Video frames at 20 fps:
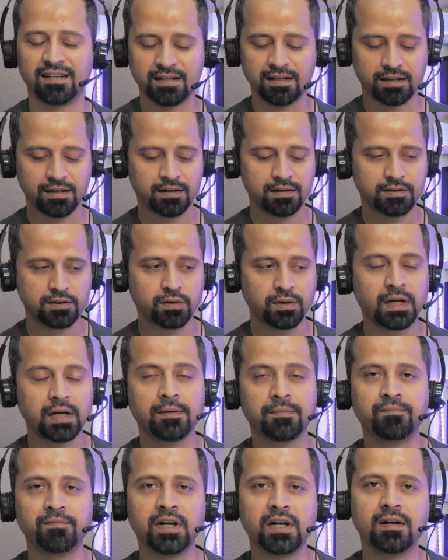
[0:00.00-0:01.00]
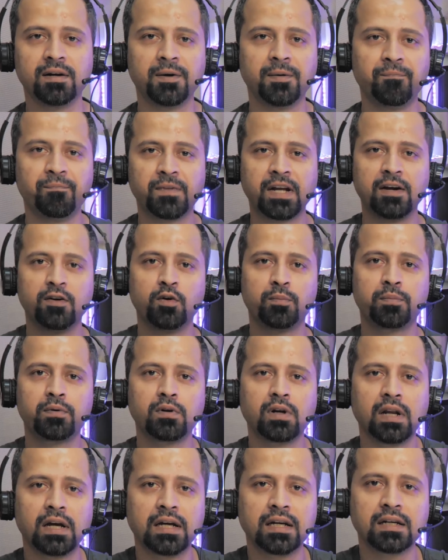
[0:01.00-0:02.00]
I hope
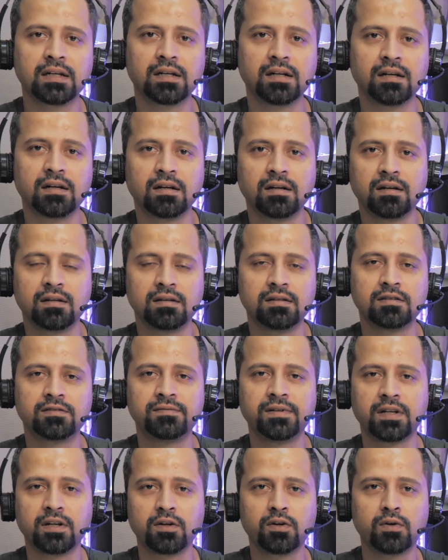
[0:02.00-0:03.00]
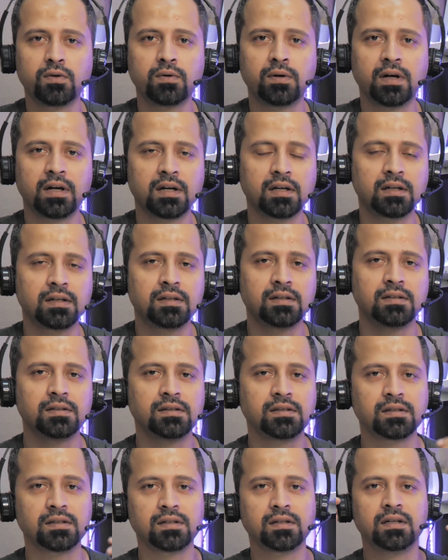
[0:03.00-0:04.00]
you like this video,
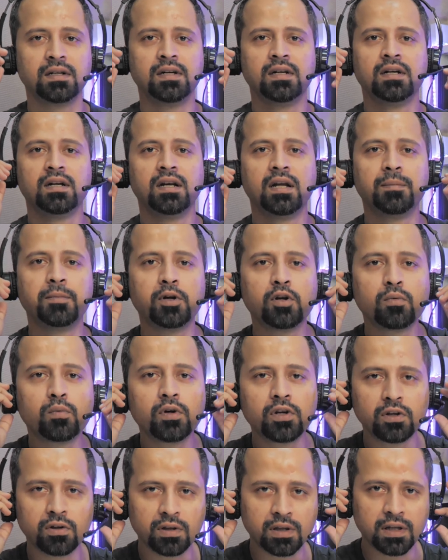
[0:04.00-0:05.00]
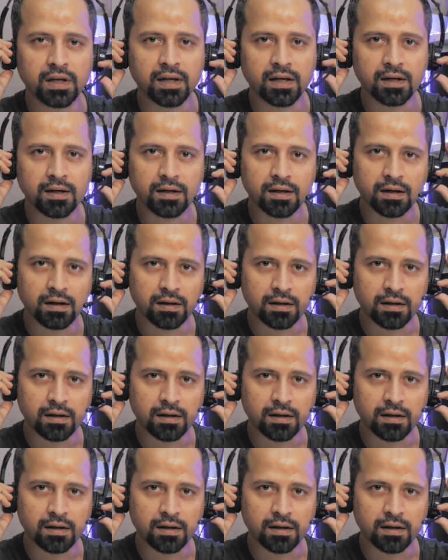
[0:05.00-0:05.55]
and let me know what you think.